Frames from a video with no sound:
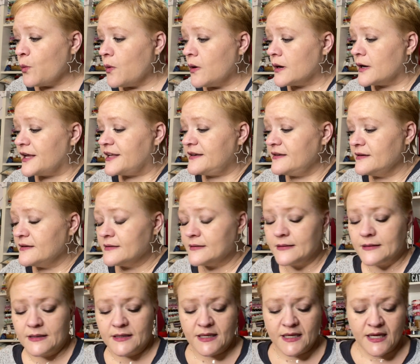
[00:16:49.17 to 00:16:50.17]
one.
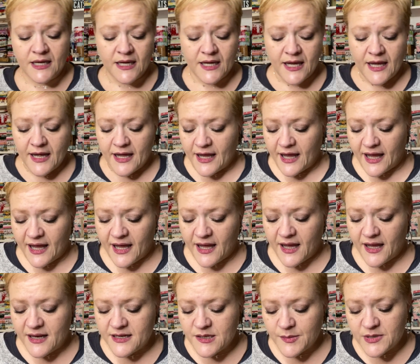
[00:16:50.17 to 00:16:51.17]

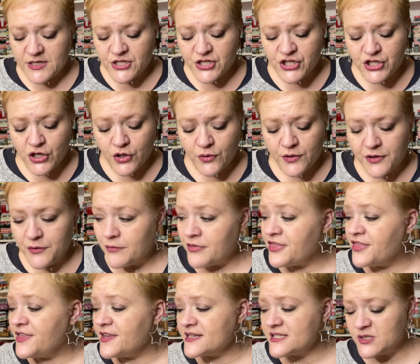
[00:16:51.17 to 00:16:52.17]
And I'm going to show you
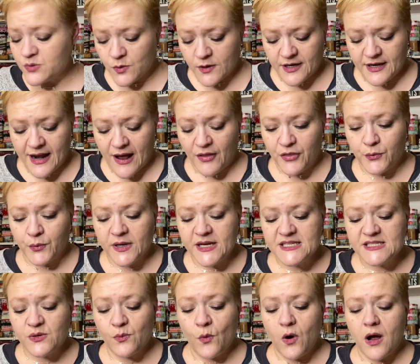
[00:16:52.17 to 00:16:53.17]
this one. Now, the
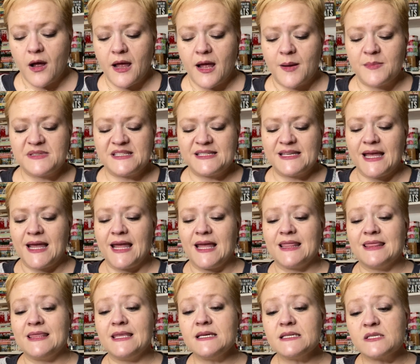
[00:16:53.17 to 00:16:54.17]
reason why I'm
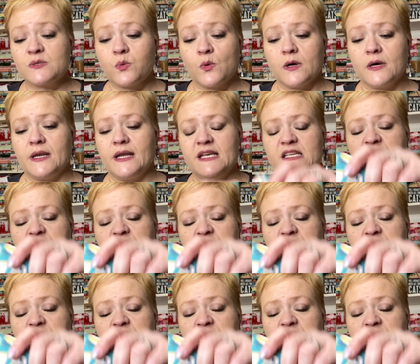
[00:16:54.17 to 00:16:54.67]
saying this one